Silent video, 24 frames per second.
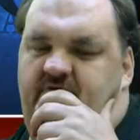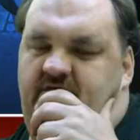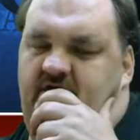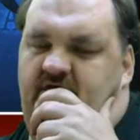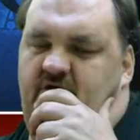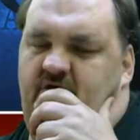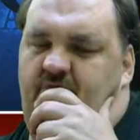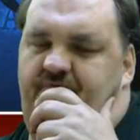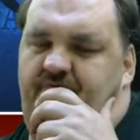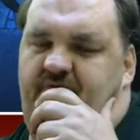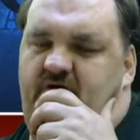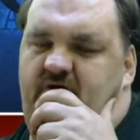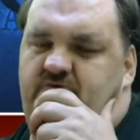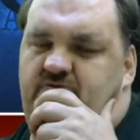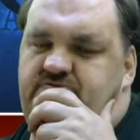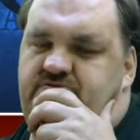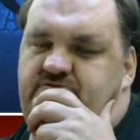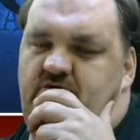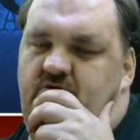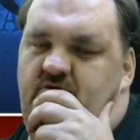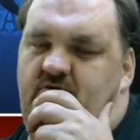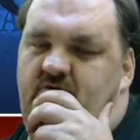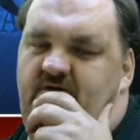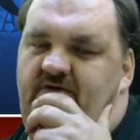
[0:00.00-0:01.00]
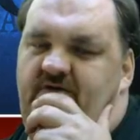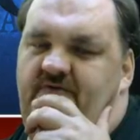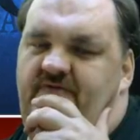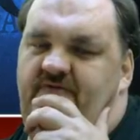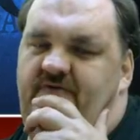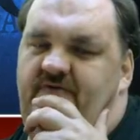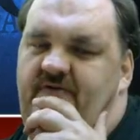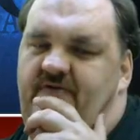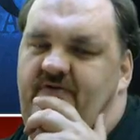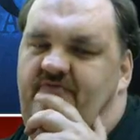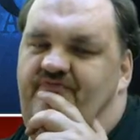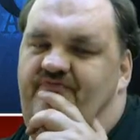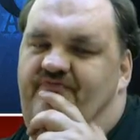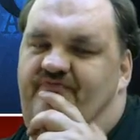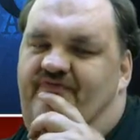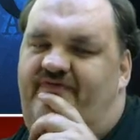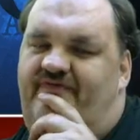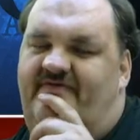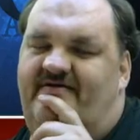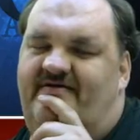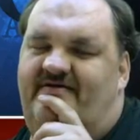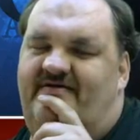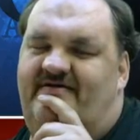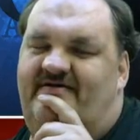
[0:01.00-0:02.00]
help also if
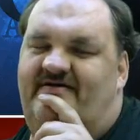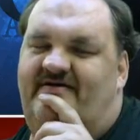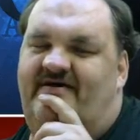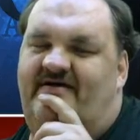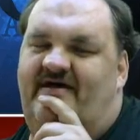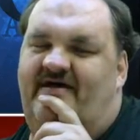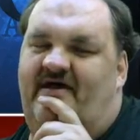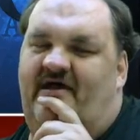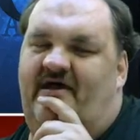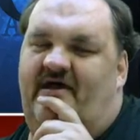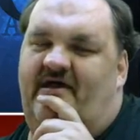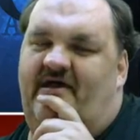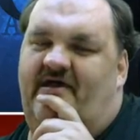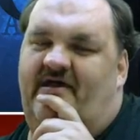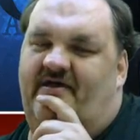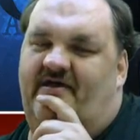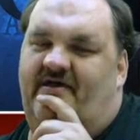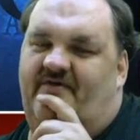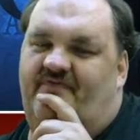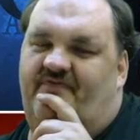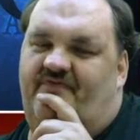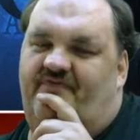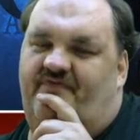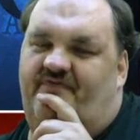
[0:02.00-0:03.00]
if